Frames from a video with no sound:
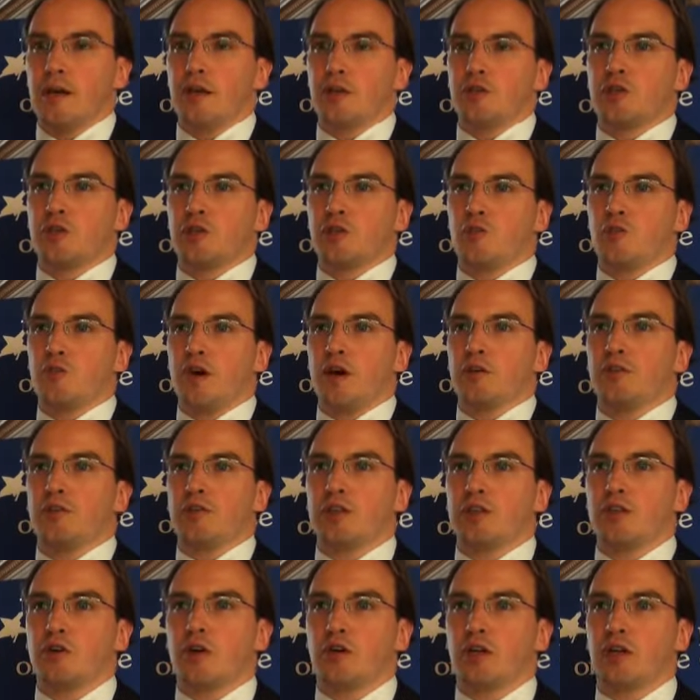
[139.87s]
So rather
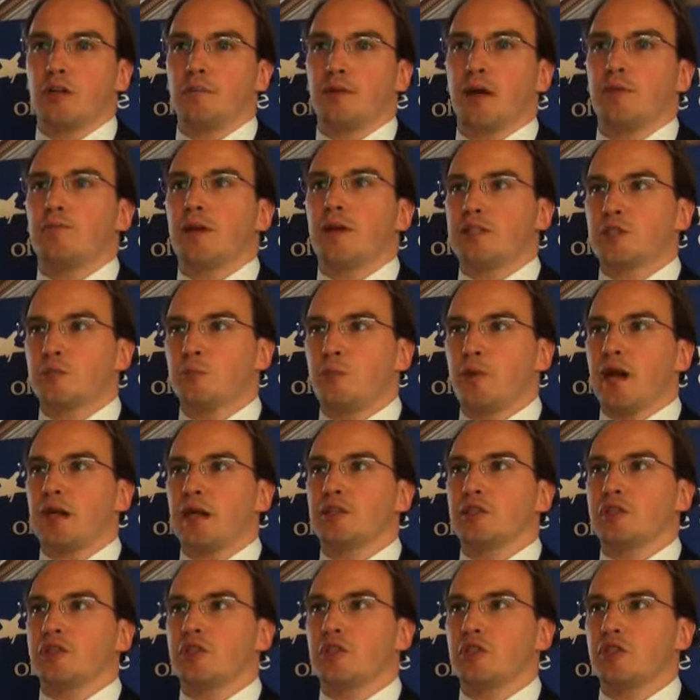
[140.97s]
than talking about best
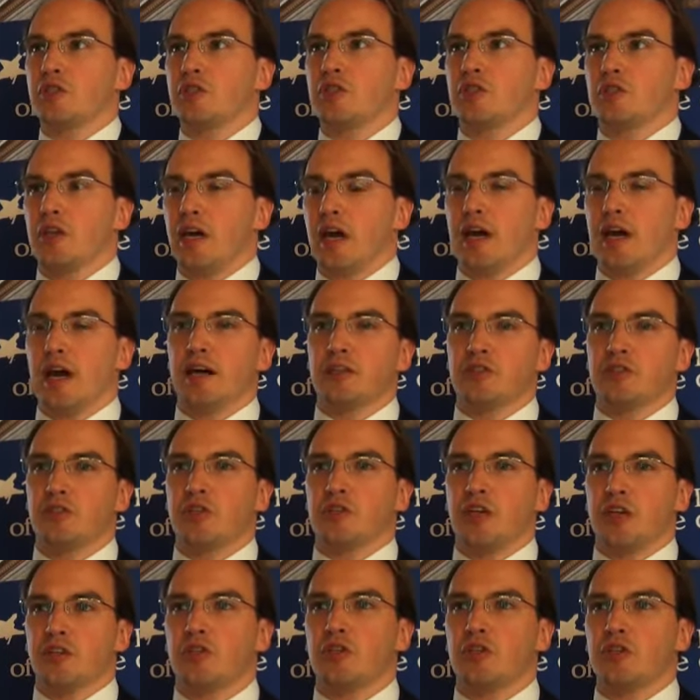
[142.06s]
practices as
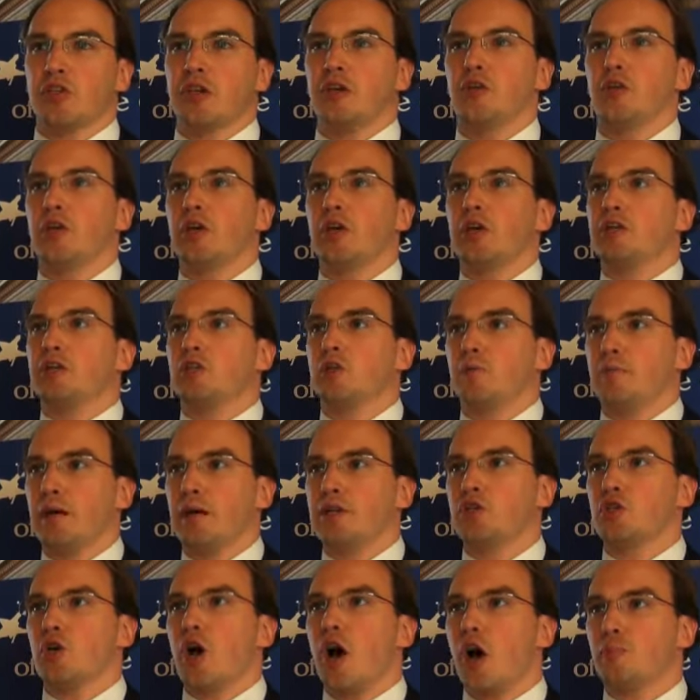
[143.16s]
a single thing, it's the
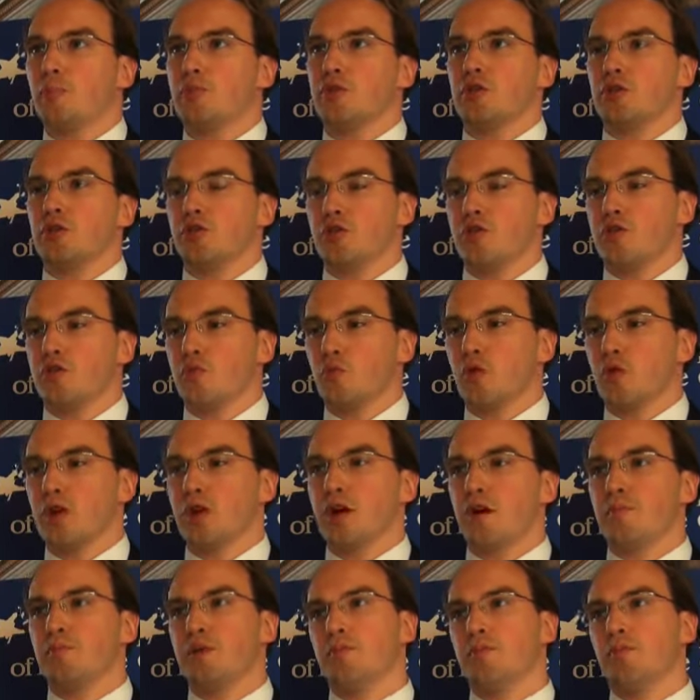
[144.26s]
best options
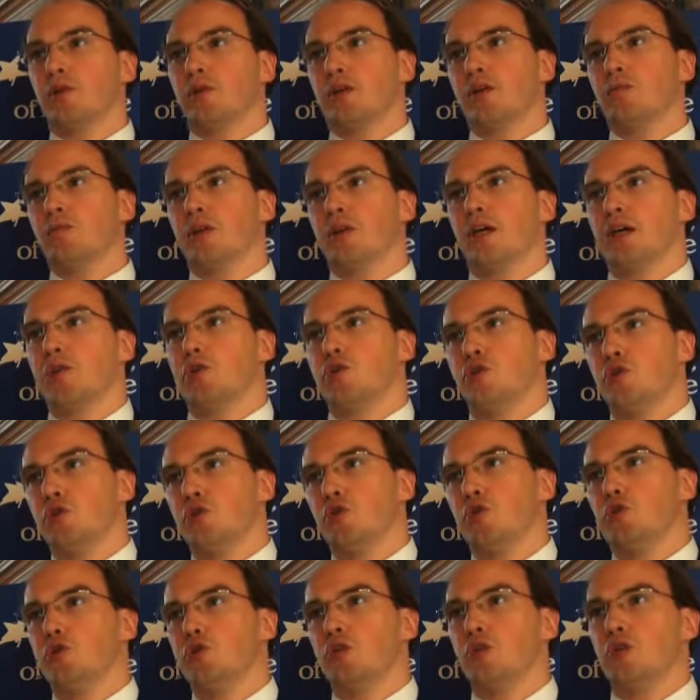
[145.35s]
where people can pick and
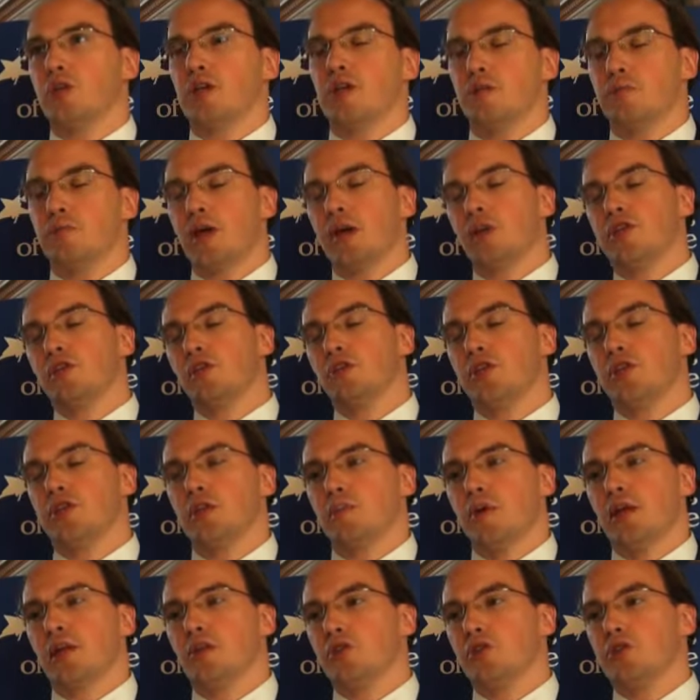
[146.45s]
choose, and the mayors and city
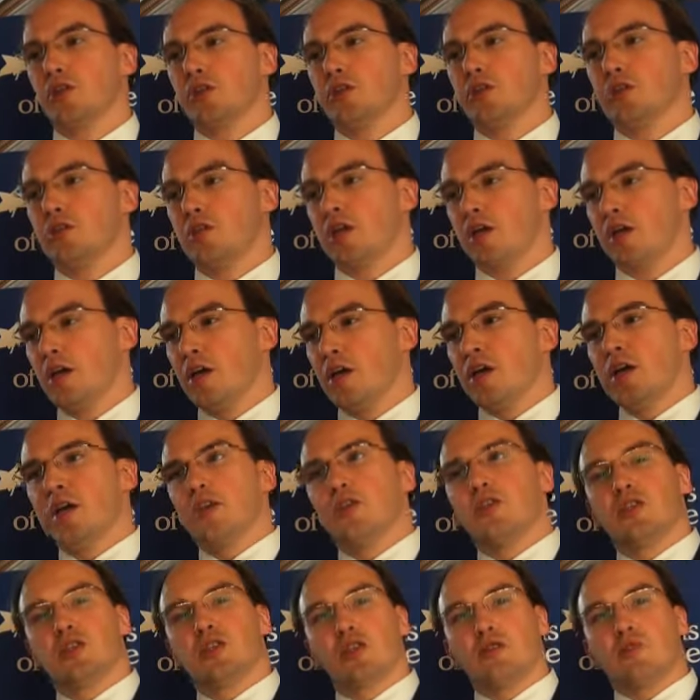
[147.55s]
managers can say,
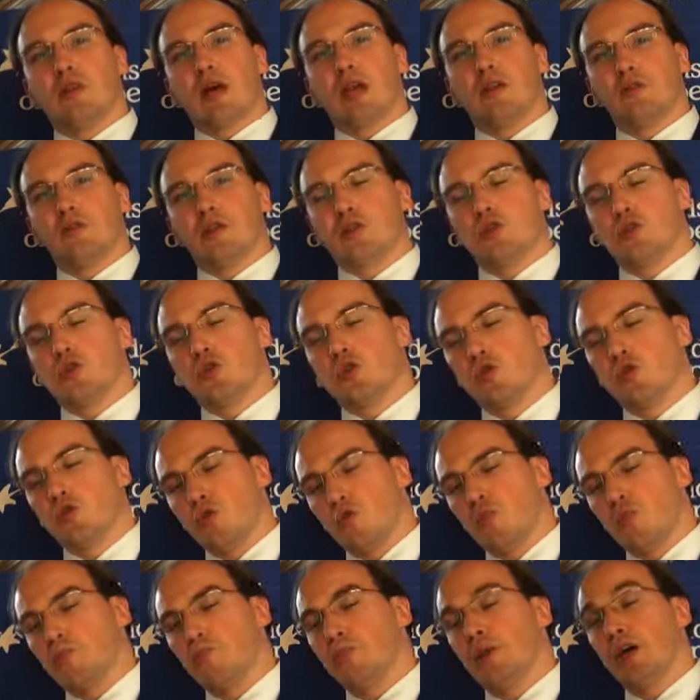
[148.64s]
this is relevant
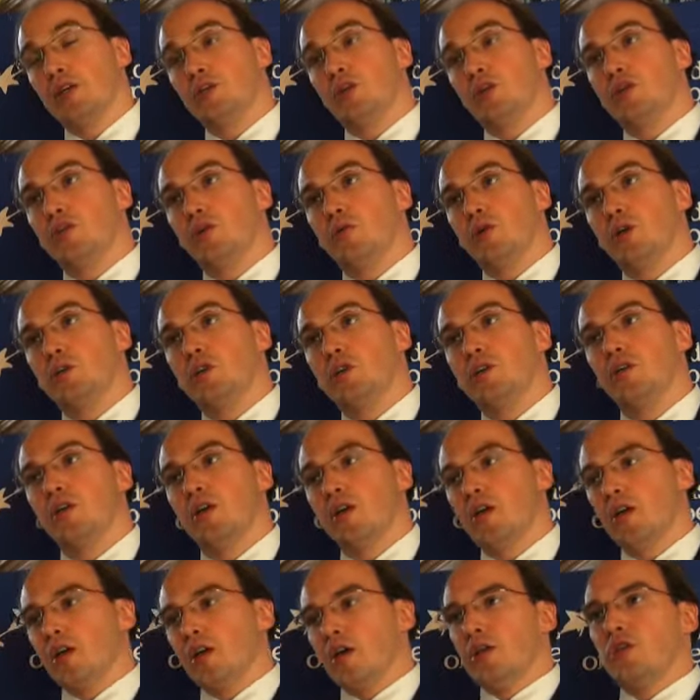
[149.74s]
to my situation,
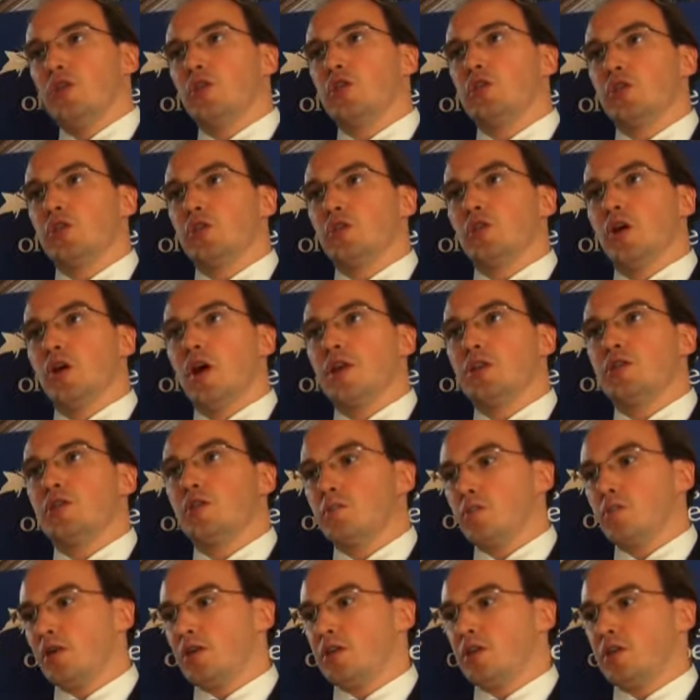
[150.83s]
this is not,
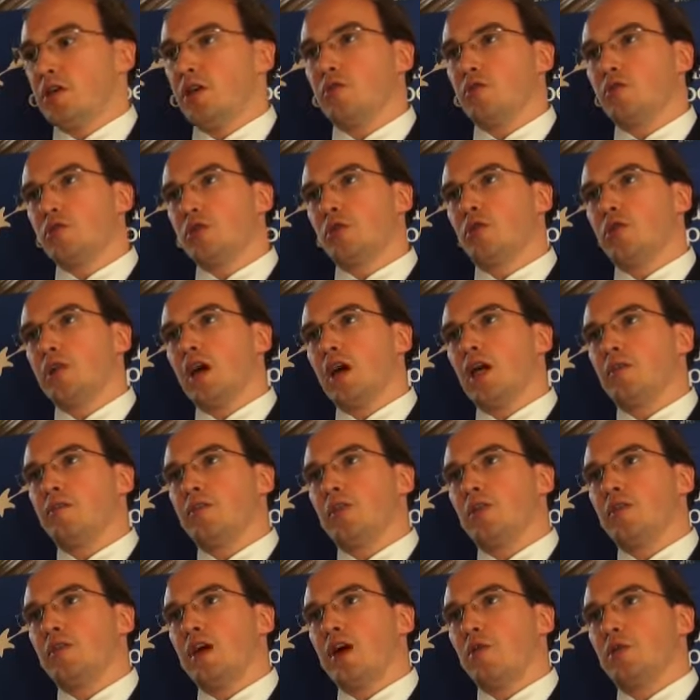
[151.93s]
but here is a good
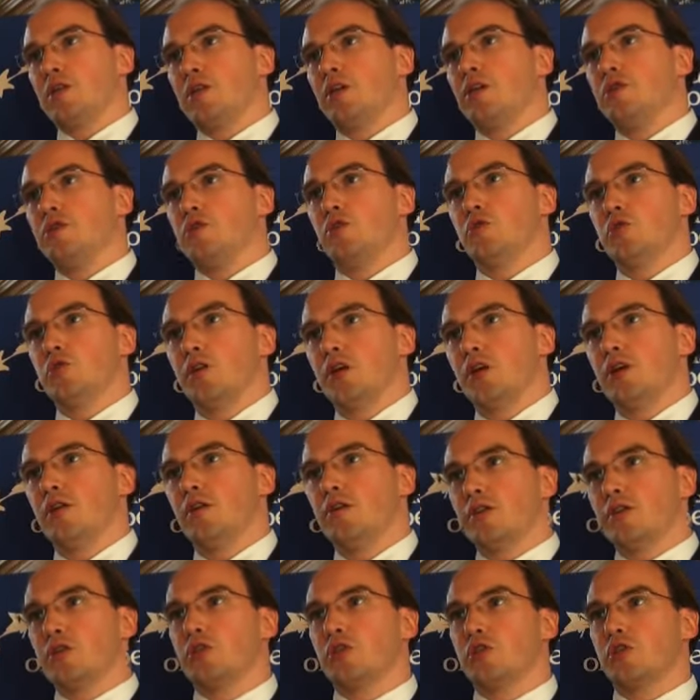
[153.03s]
element that we can use here,
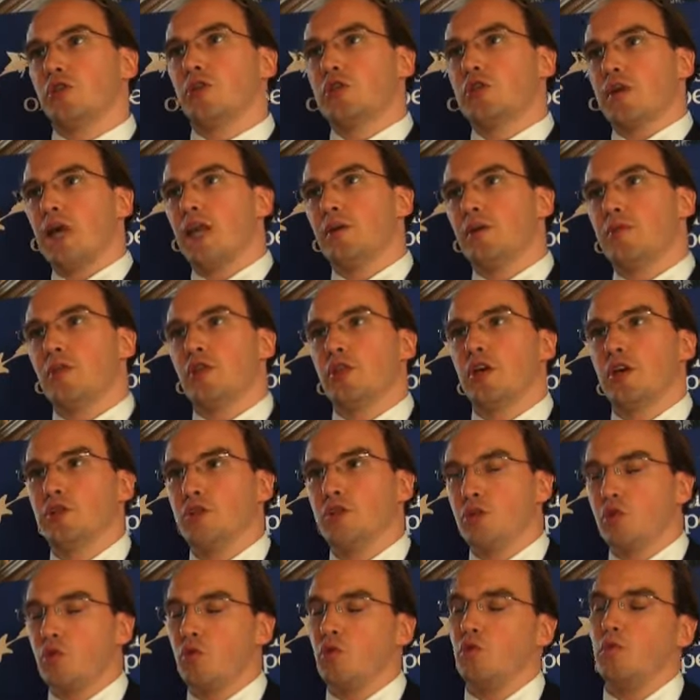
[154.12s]
and this is a good element there.
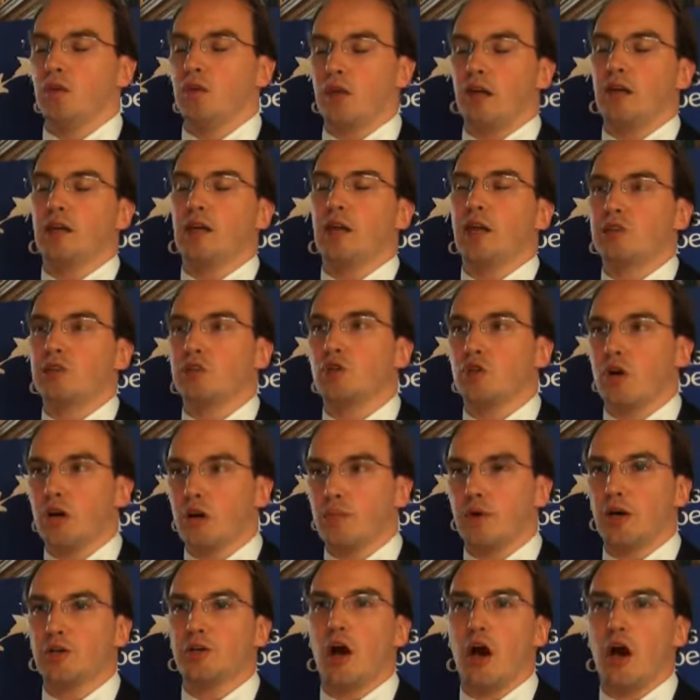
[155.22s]
So I'd like to talk
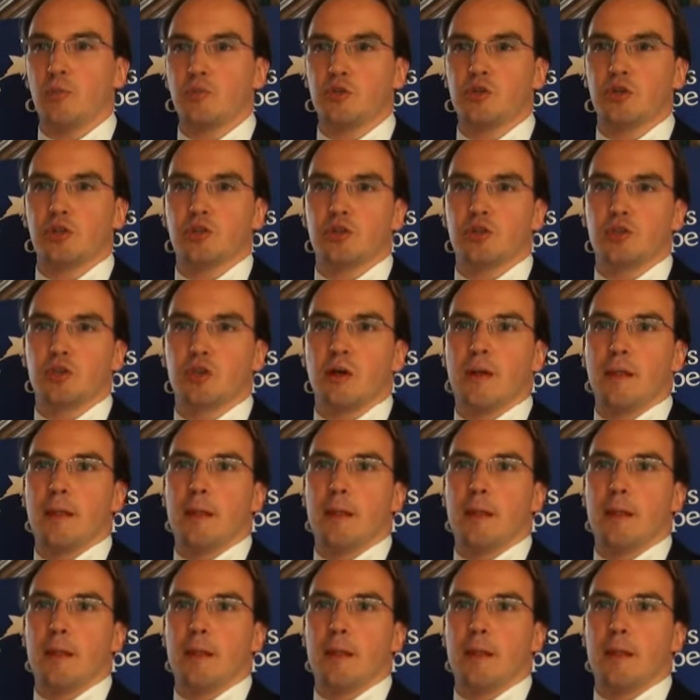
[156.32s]
about options.